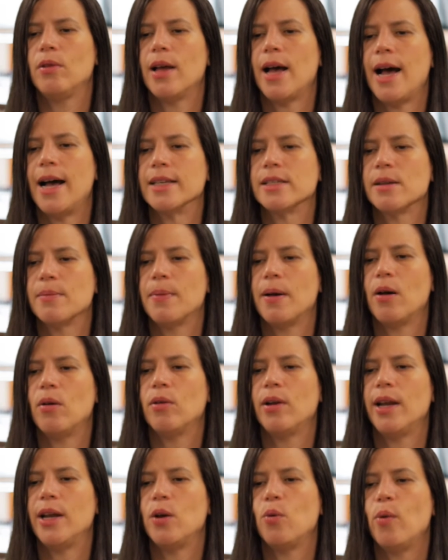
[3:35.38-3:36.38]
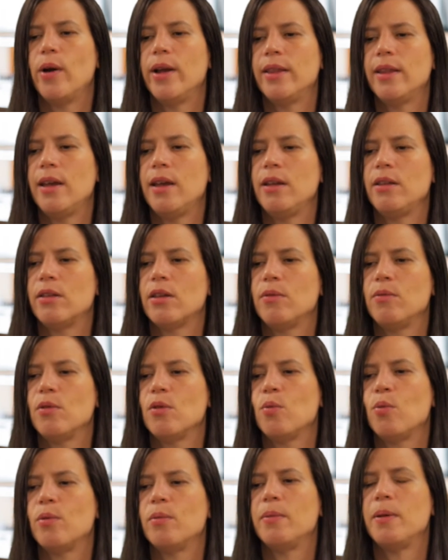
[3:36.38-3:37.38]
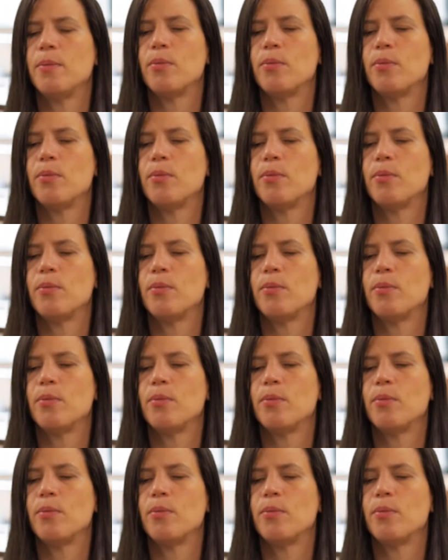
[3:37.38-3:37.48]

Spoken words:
ask about like when the interview will be